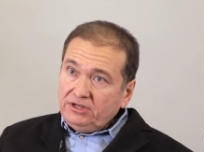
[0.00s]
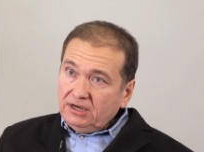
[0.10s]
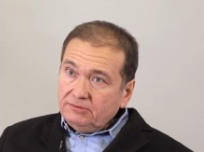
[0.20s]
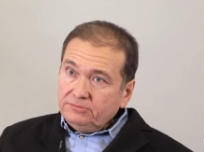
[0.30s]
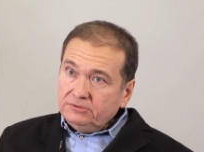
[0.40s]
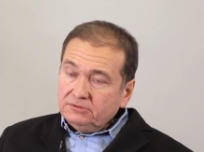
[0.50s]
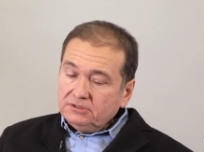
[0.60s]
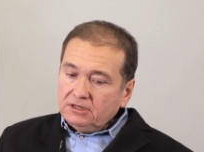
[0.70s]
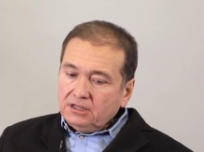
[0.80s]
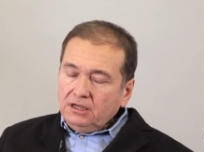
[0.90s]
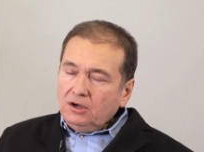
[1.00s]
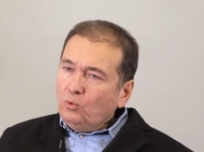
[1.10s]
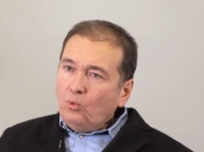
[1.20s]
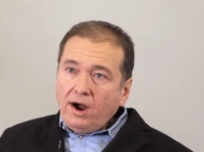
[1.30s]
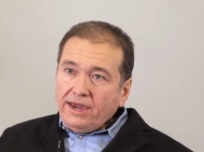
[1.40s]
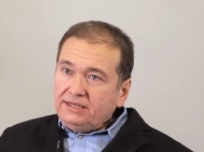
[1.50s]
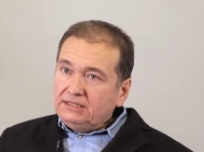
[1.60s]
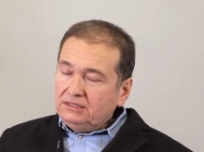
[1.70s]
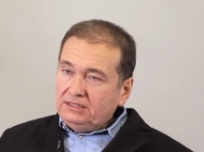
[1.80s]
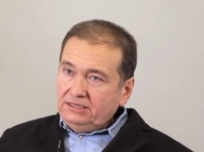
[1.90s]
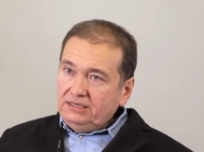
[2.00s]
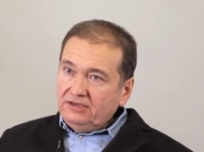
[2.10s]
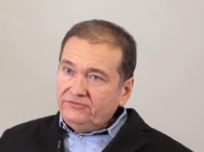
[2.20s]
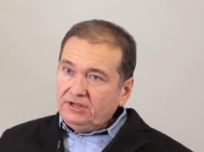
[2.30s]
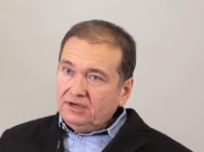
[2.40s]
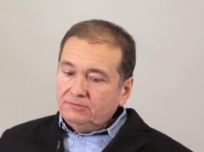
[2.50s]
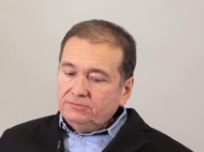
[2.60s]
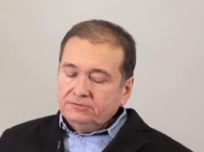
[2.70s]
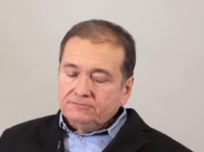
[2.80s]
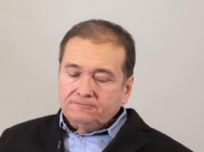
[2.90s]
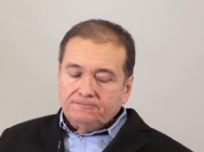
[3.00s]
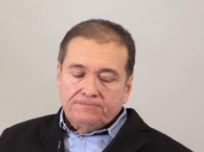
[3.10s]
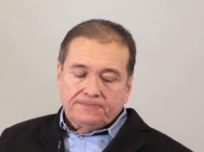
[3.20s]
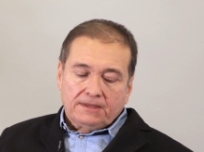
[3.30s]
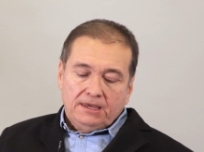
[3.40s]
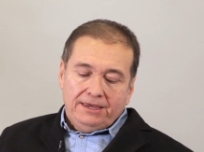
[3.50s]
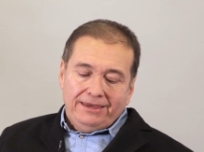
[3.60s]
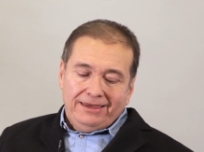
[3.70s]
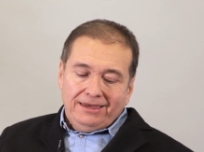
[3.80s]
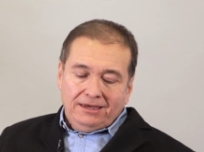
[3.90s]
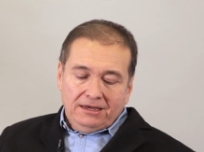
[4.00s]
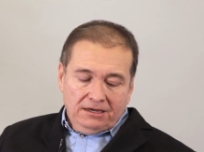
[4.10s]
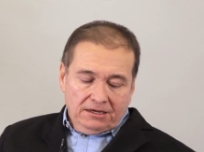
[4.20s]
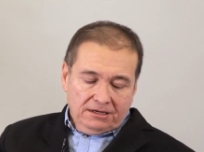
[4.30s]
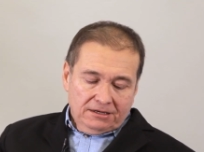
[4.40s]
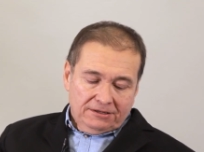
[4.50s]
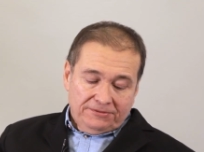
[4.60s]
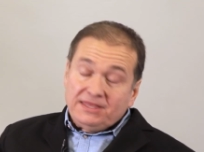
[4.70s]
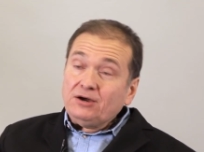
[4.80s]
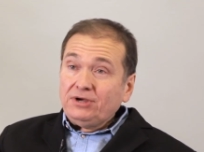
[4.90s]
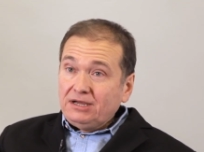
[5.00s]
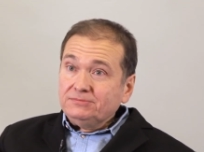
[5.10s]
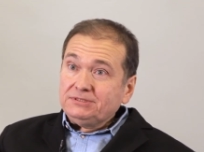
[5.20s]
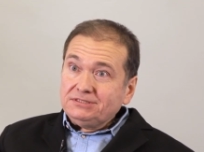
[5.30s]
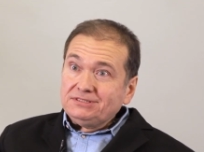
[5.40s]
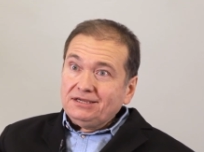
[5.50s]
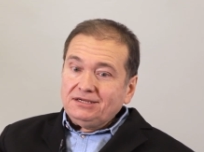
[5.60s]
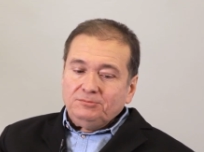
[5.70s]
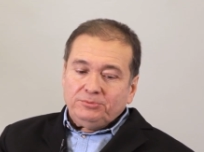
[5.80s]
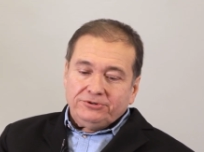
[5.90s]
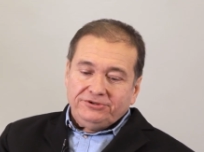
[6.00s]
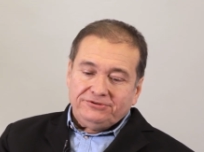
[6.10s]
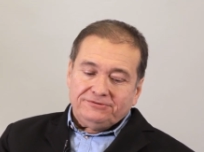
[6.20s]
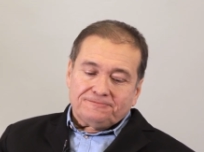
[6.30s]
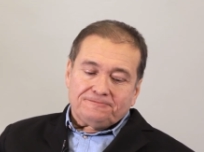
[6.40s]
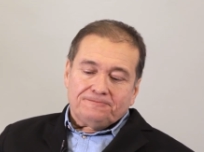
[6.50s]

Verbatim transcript: it up. Why did they give it up? Now comes the second point.